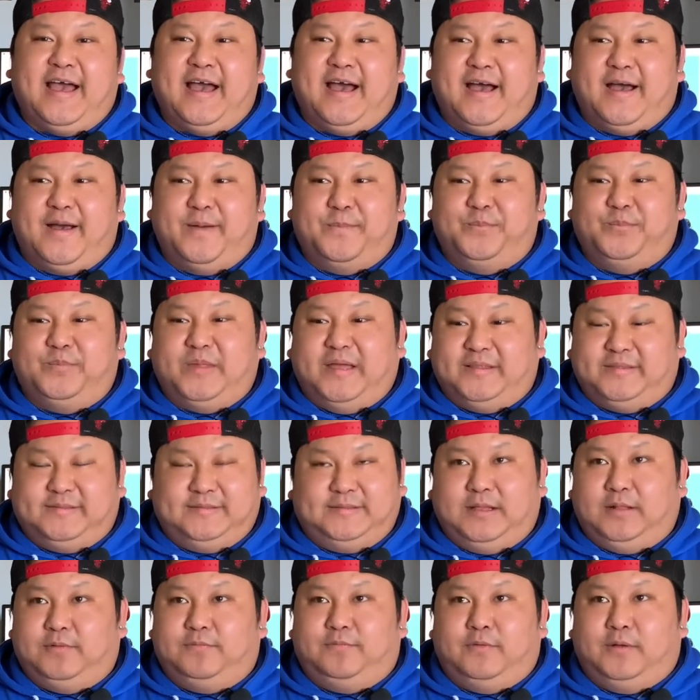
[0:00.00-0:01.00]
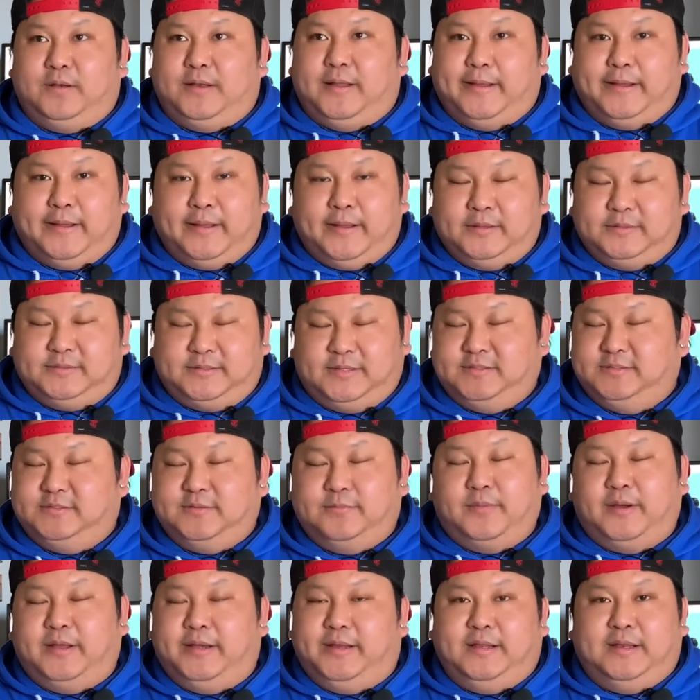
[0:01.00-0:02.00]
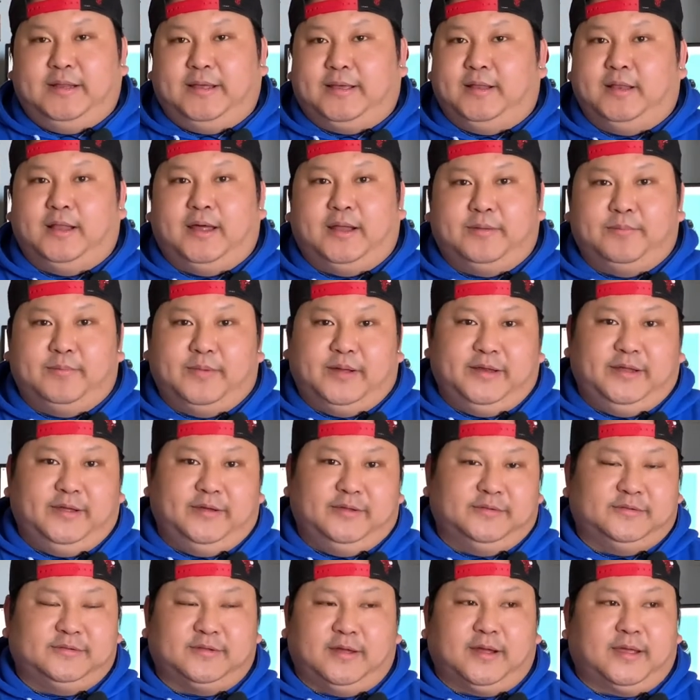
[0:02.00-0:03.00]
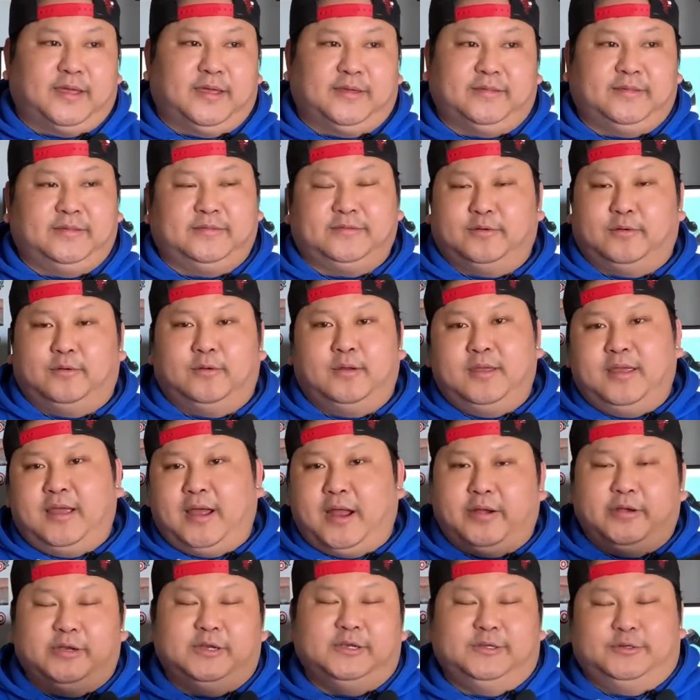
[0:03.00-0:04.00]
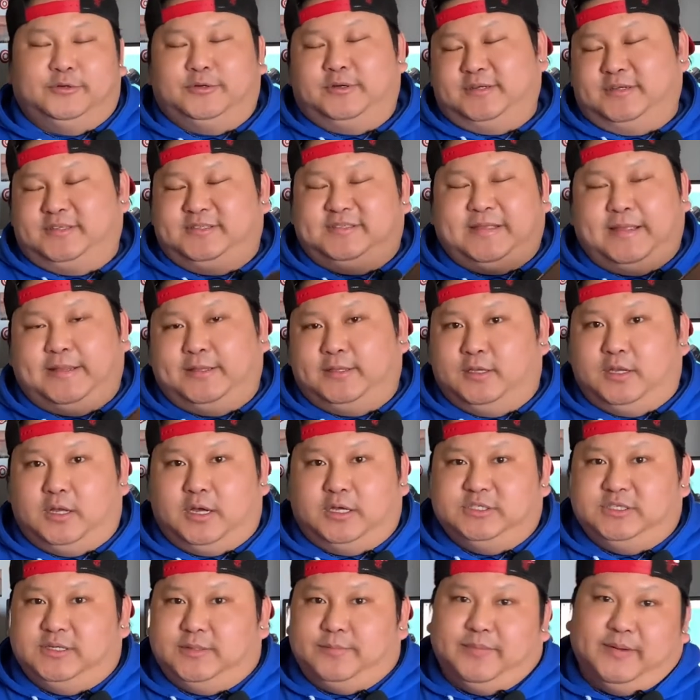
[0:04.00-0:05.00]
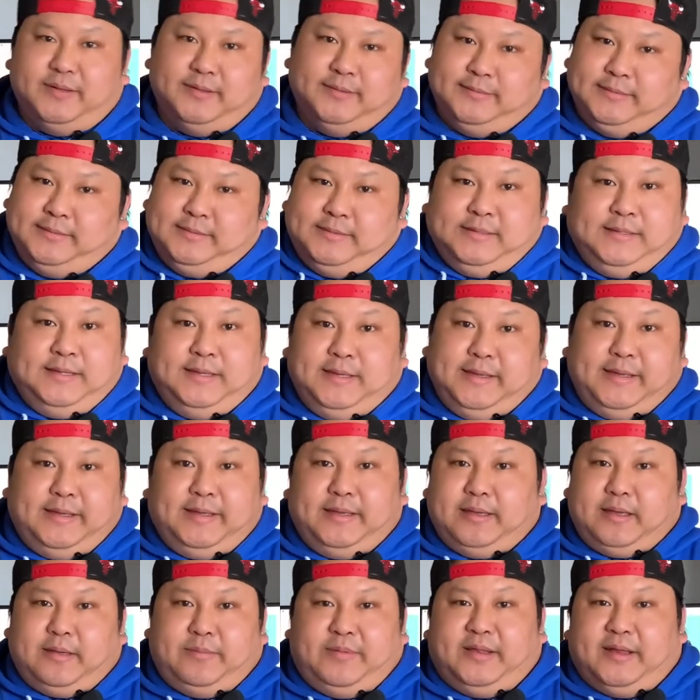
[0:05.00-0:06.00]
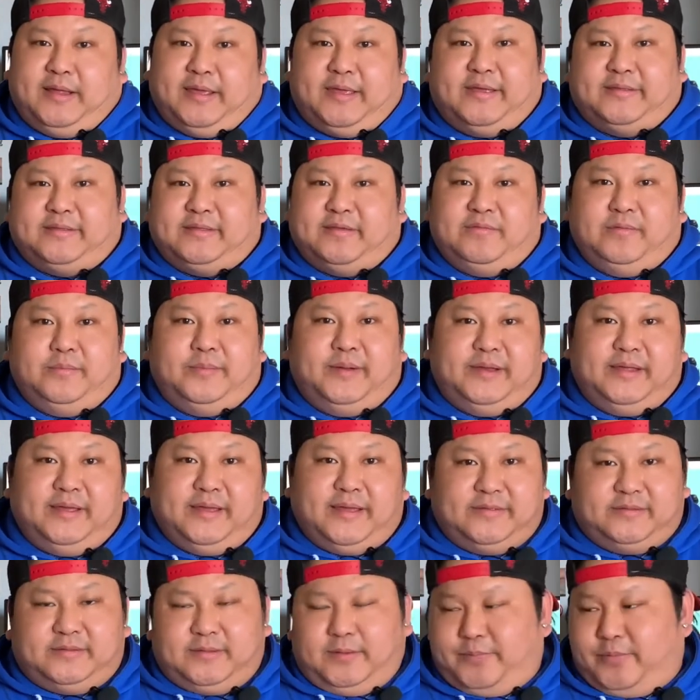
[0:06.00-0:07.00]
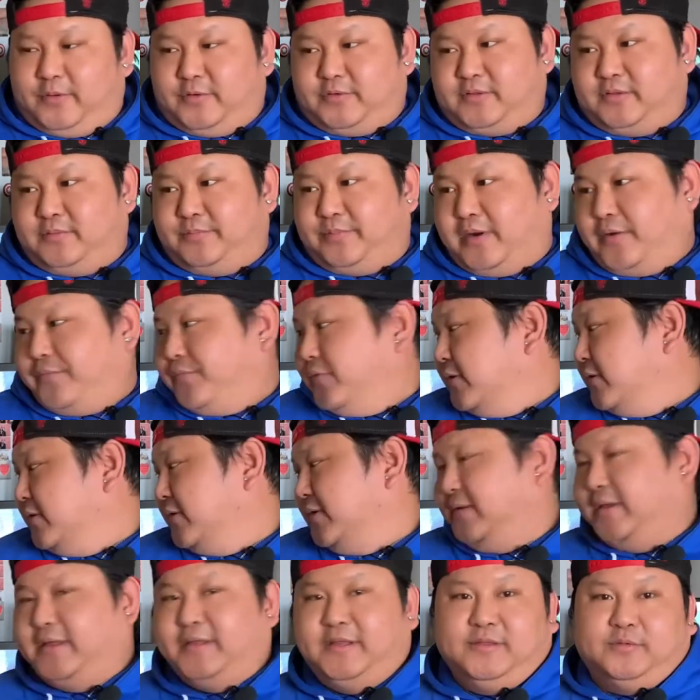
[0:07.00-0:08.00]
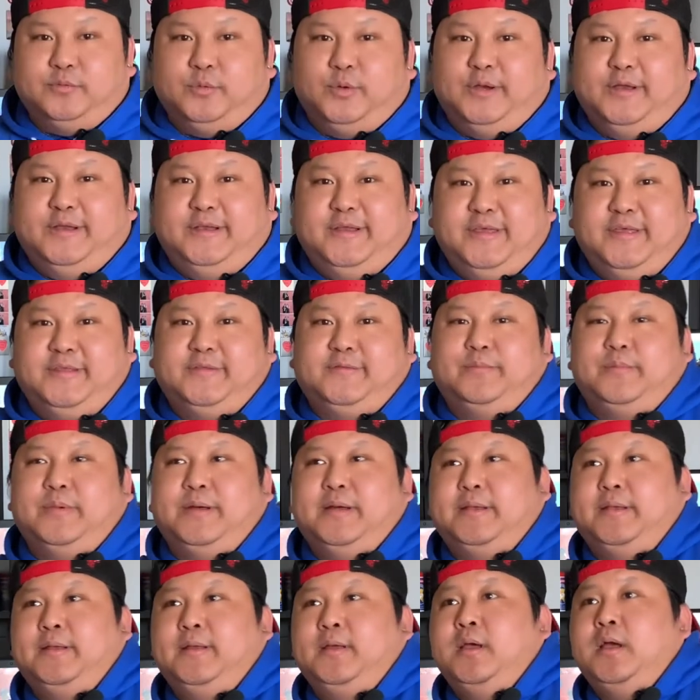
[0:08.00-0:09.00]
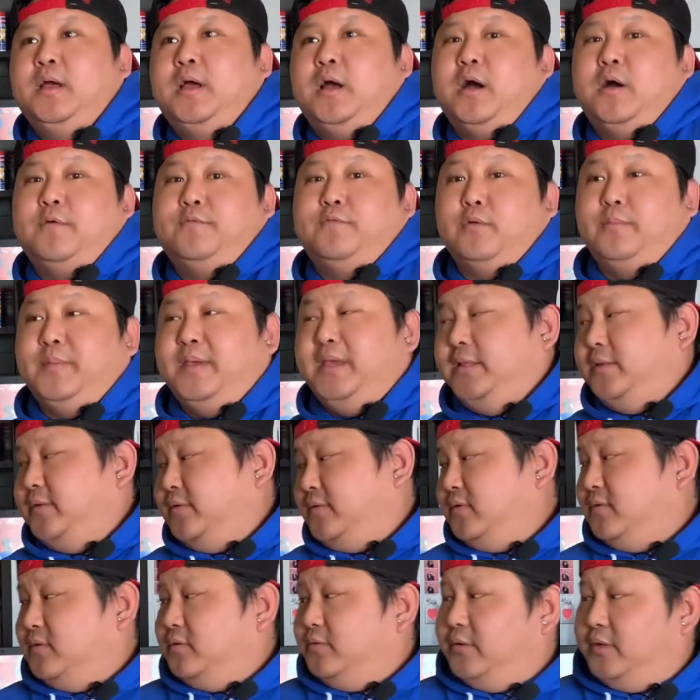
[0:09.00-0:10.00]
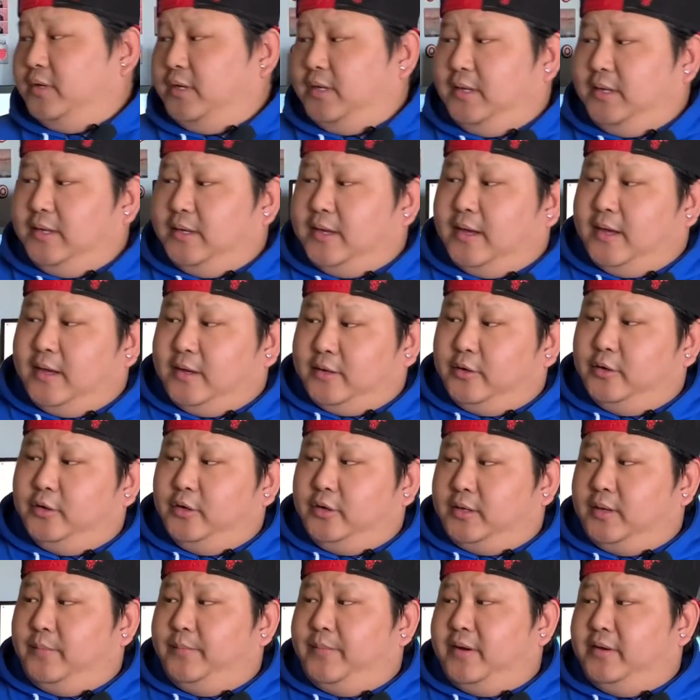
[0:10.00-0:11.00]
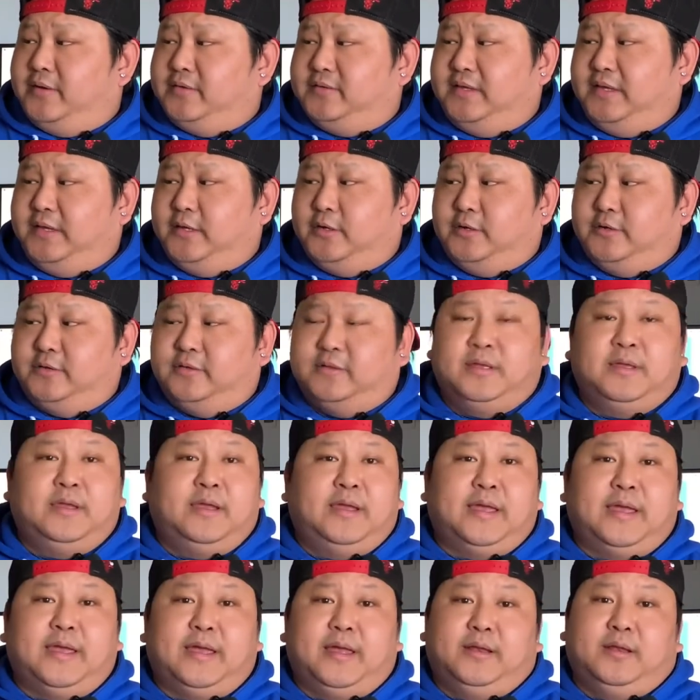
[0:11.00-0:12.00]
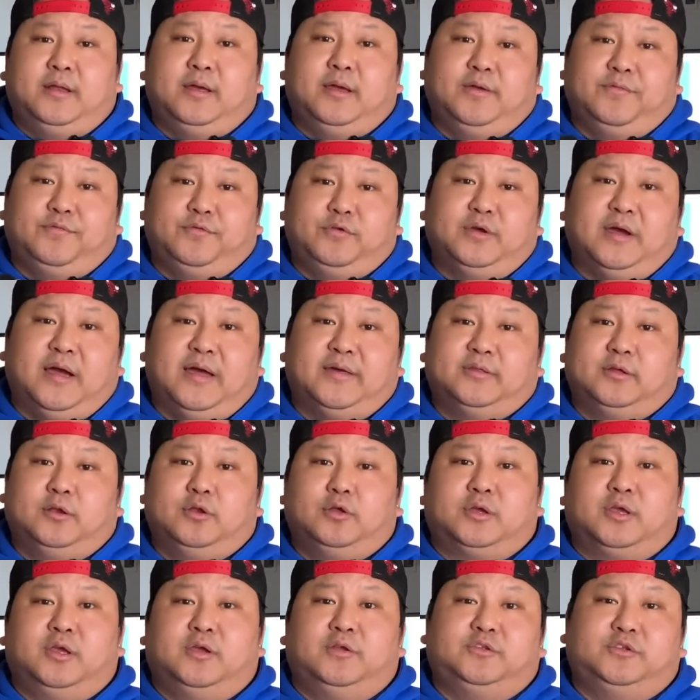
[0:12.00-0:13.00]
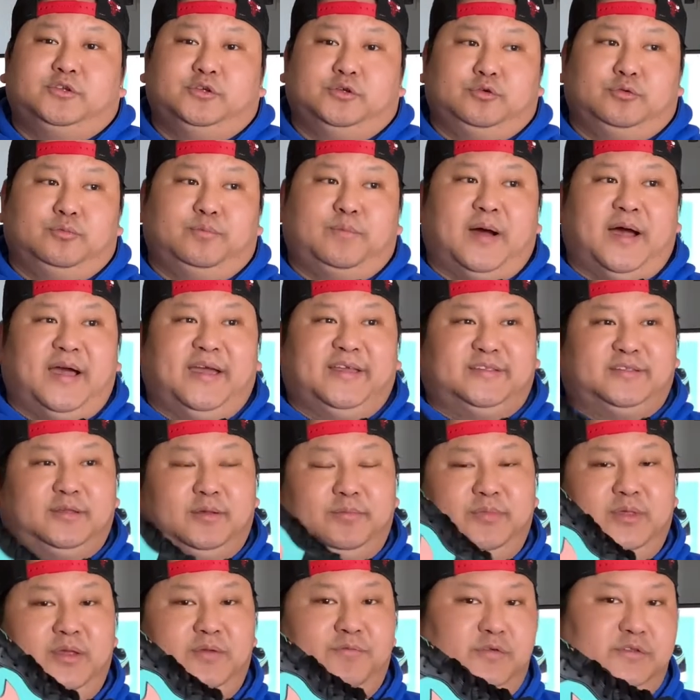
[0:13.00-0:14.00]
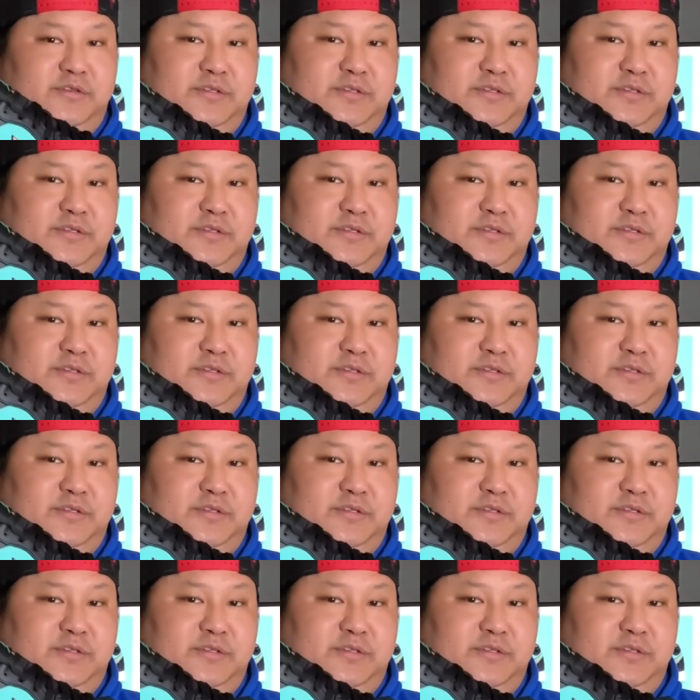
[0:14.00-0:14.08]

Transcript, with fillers: um, that sell for like tons of money like a lot of money on StockX so I really don't understand the logic but I mean, I guess everybody has their personal preference. It is what it is, but uh, for me, this is a really uh, good looking pair of sneakers. And if you guys are looking to buy something for